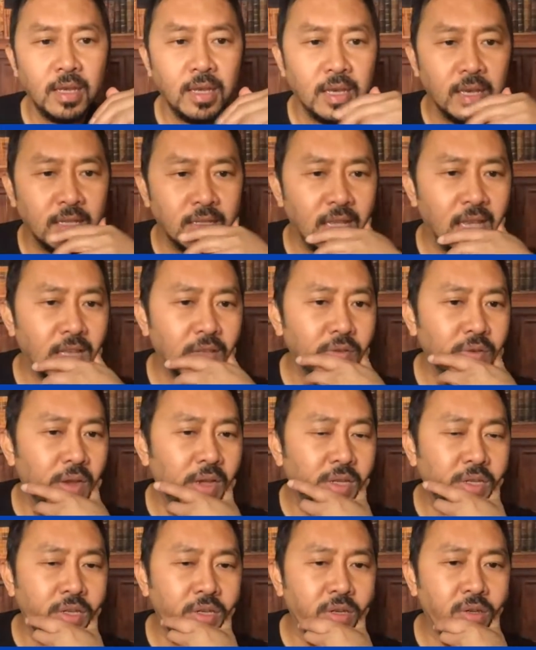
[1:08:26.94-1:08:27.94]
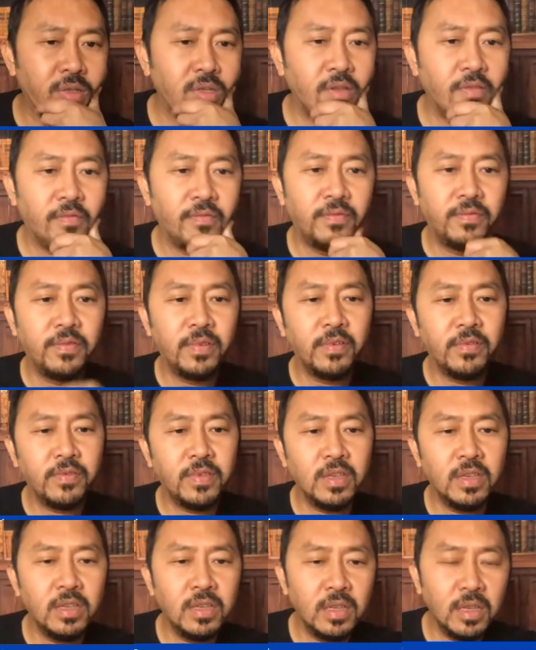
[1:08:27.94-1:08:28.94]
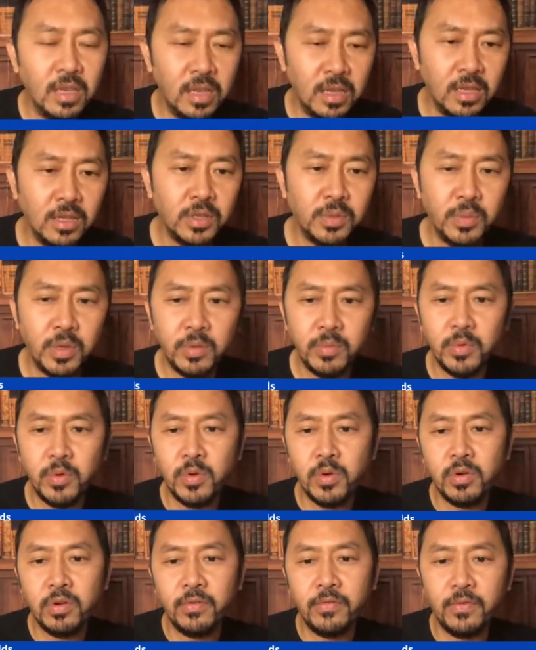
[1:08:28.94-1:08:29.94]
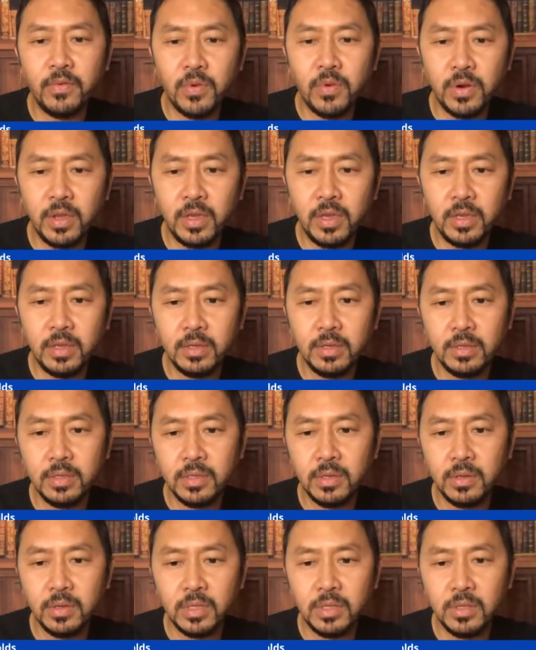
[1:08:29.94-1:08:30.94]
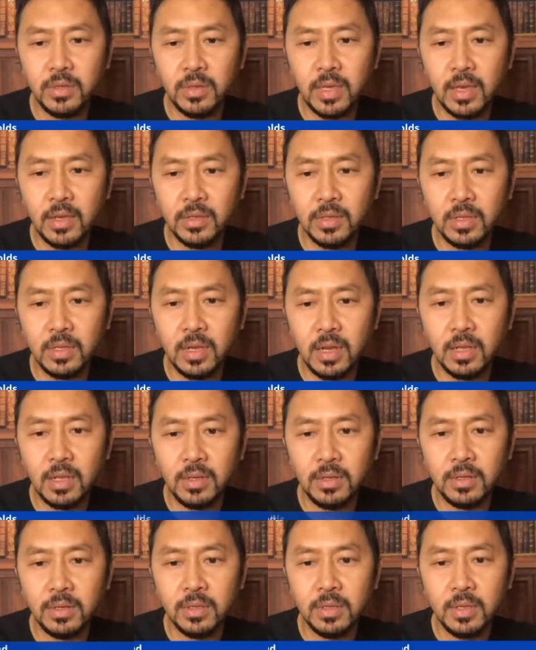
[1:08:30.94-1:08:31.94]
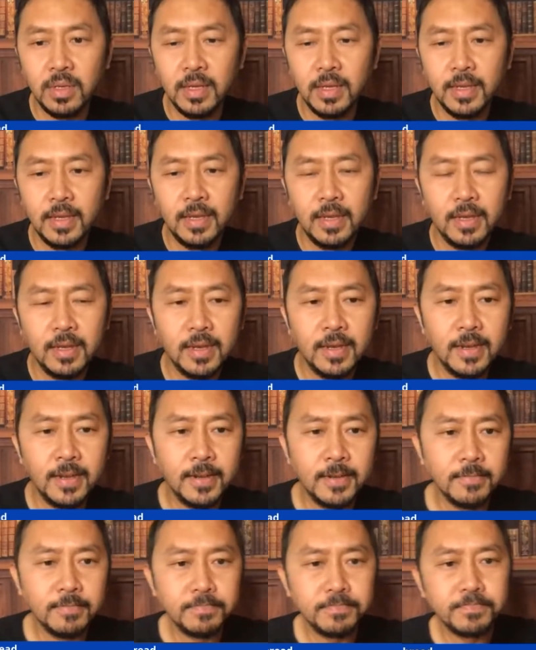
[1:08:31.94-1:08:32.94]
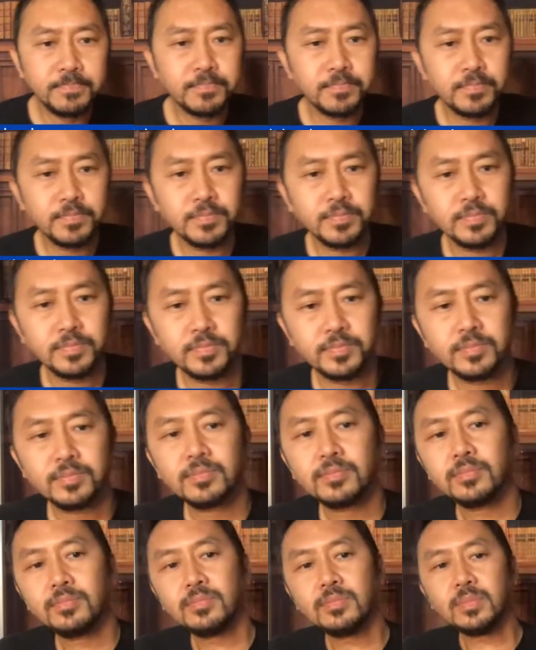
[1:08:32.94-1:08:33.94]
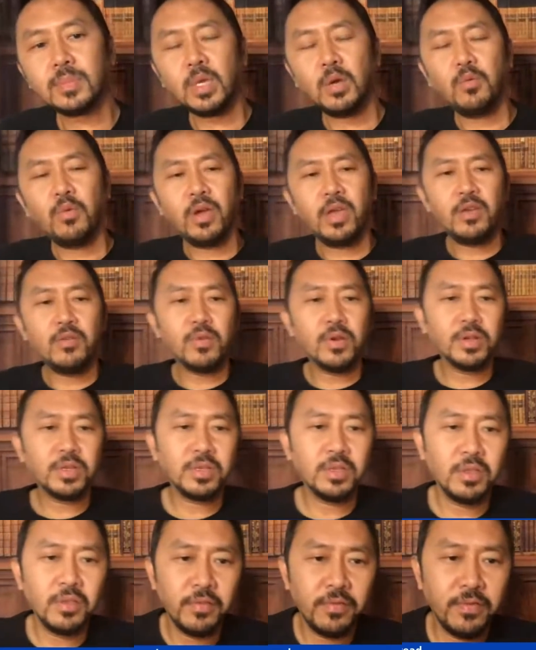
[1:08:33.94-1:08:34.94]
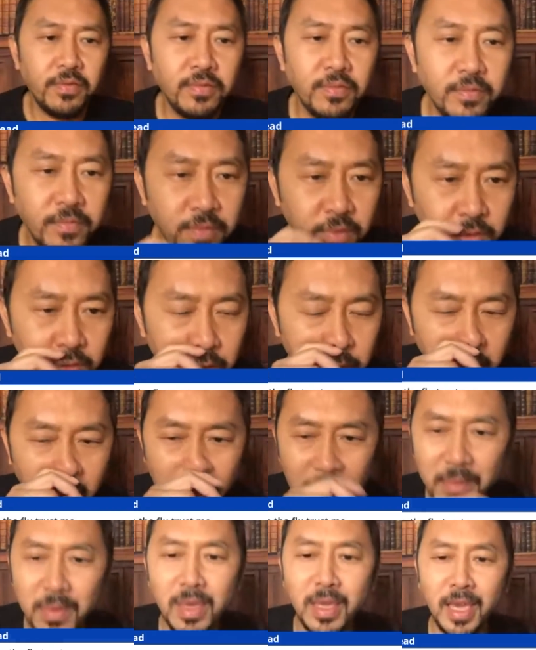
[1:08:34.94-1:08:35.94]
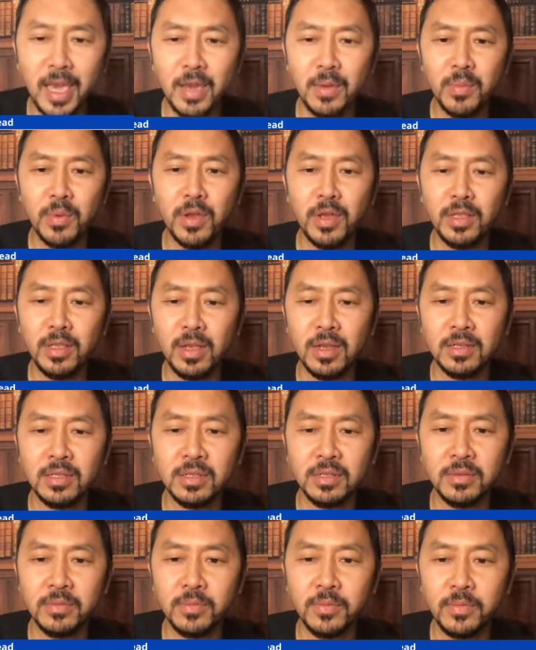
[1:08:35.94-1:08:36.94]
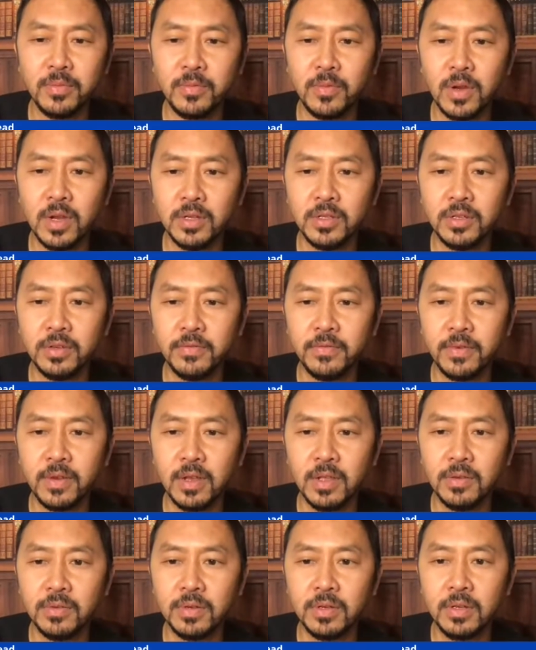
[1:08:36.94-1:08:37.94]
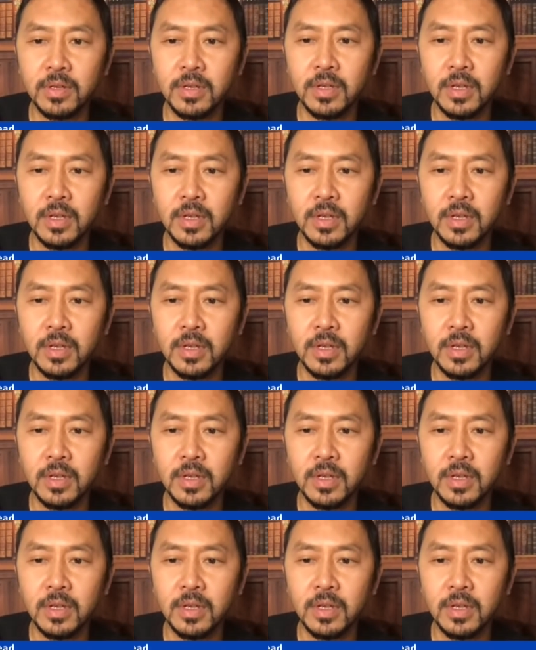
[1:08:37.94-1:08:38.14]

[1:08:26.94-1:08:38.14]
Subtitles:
Exactly right, Geraldine. 50 each, minimum order 40. So it's $2,000. Way worse than the flu. Amy Cake Bread, long term watcher, follower.